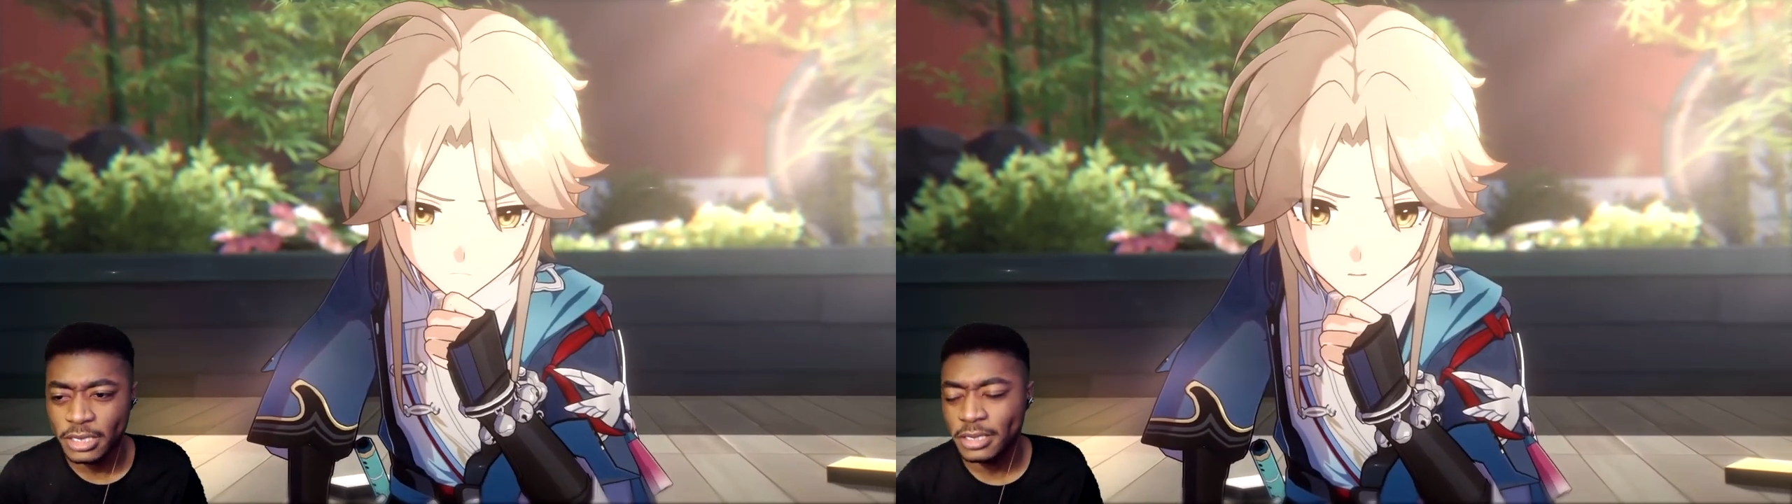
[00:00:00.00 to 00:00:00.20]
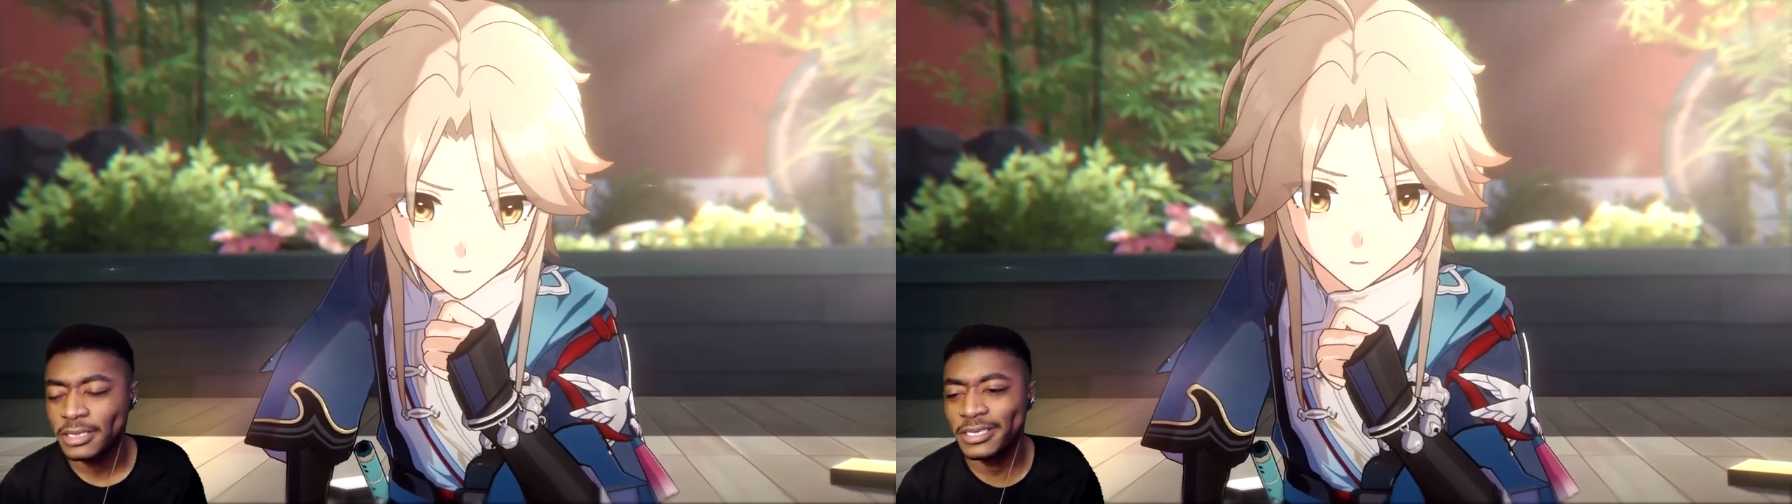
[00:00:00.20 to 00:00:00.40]

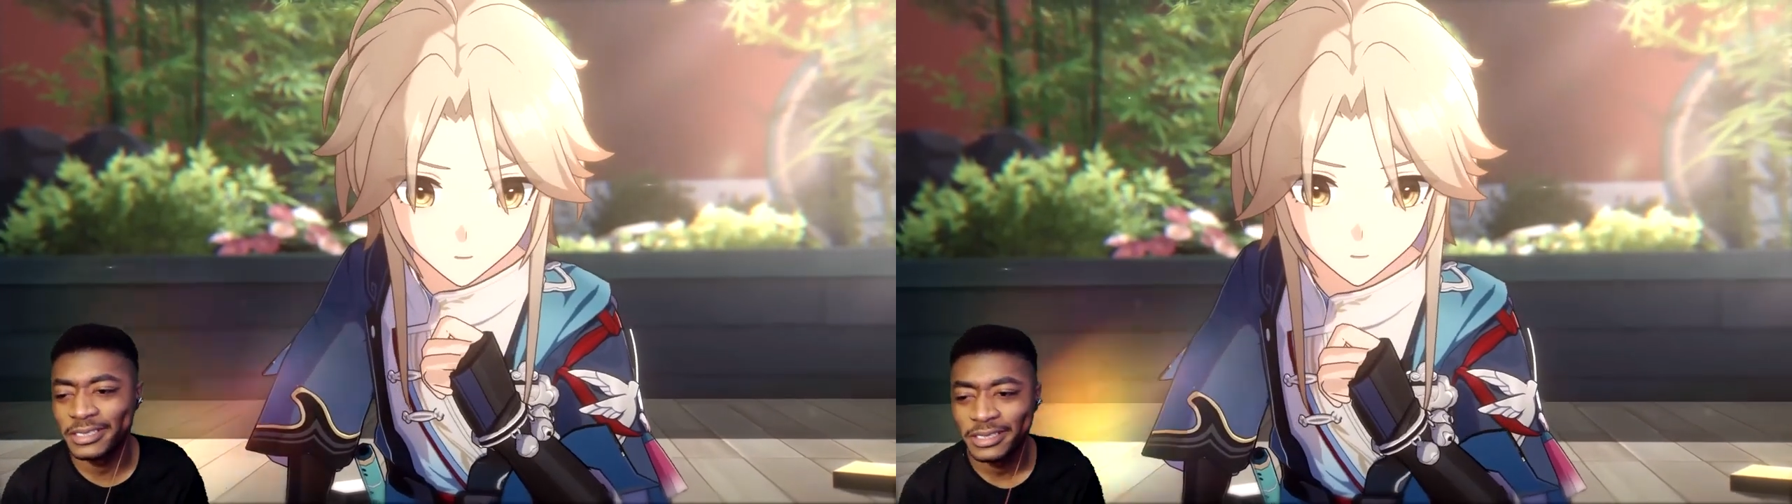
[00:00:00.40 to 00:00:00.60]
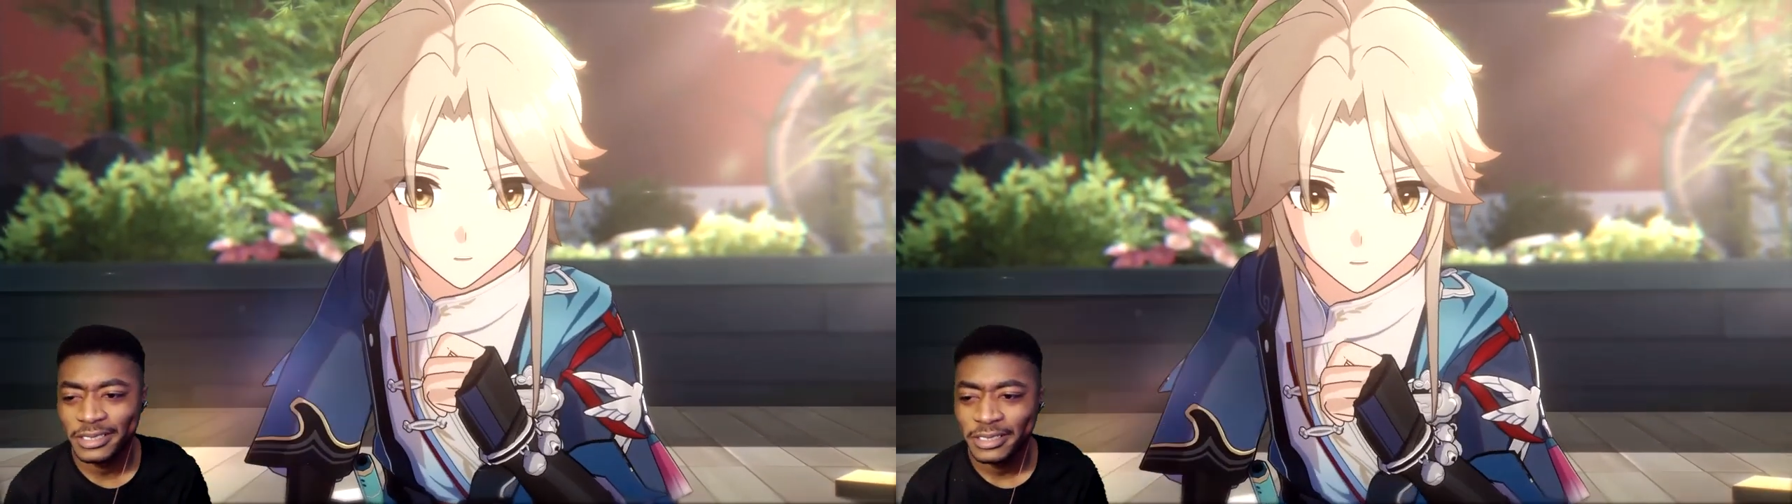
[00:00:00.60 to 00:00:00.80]
Uh,
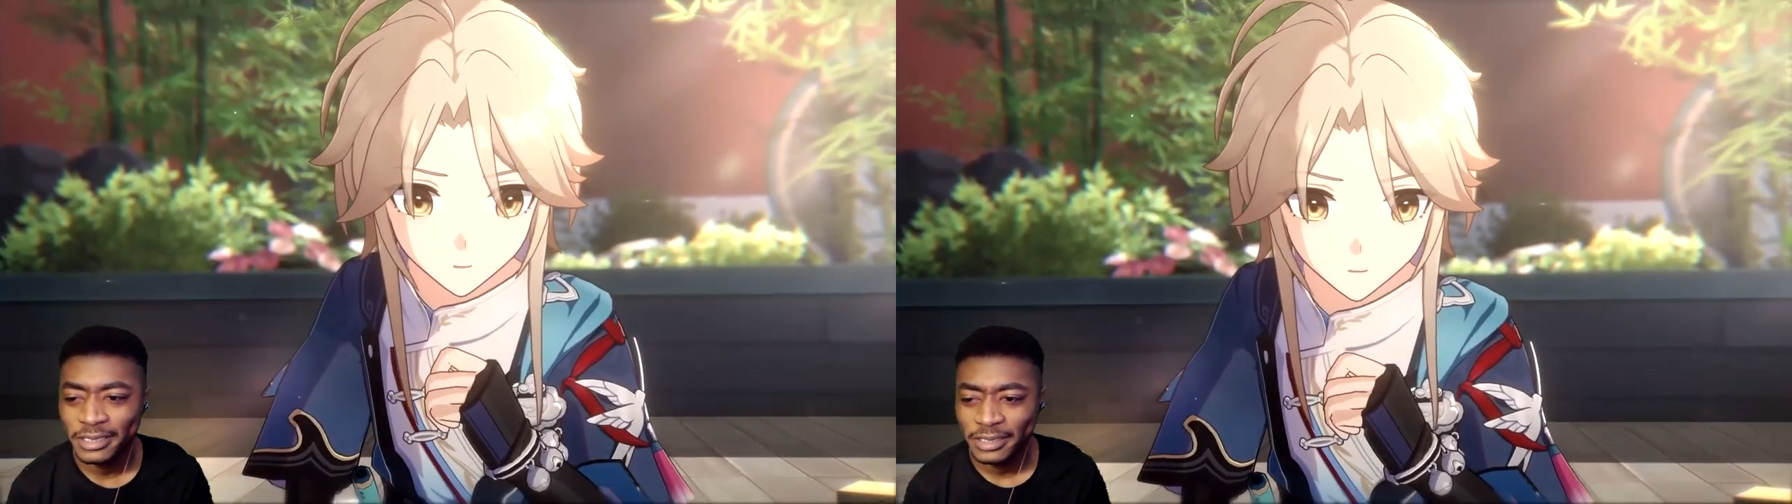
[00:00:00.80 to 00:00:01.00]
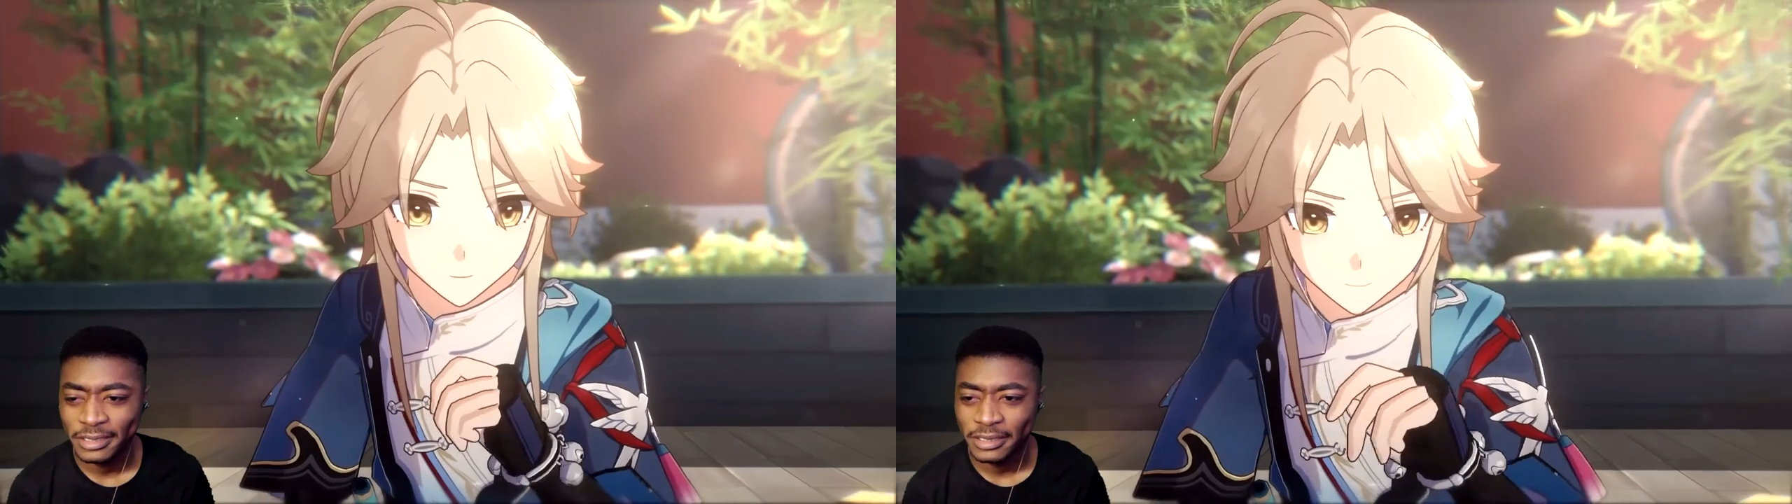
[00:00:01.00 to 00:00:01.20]

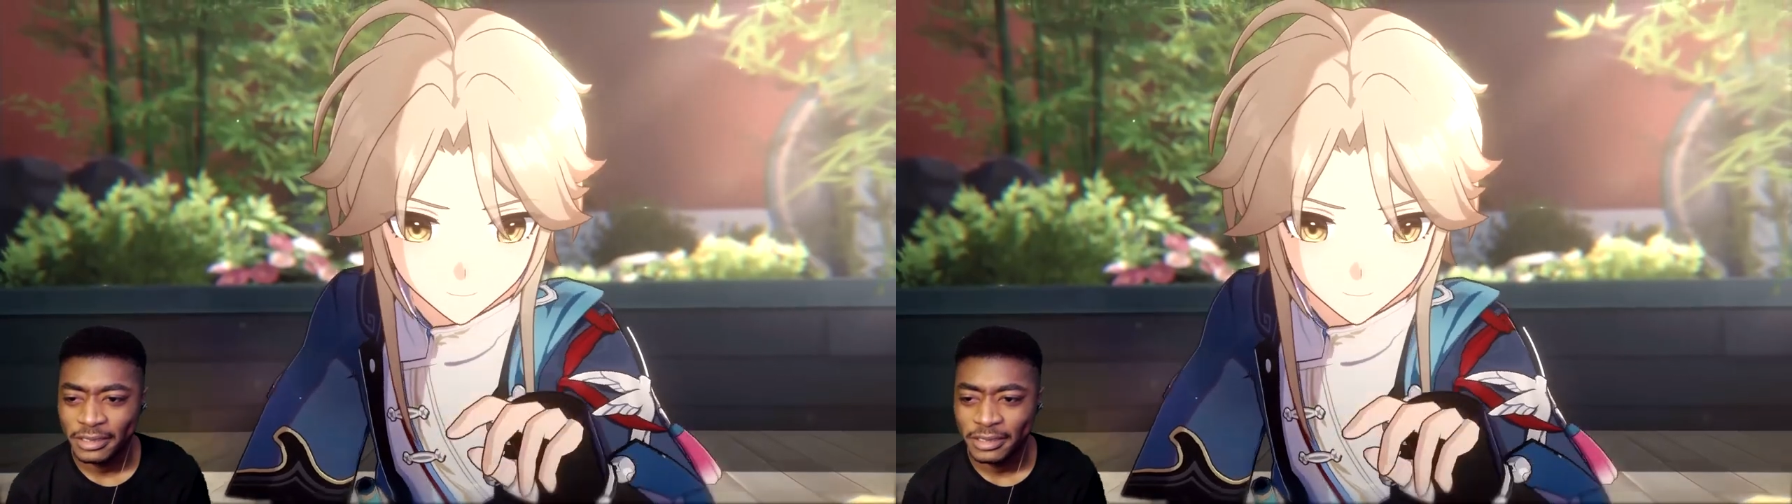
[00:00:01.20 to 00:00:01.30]
hmm.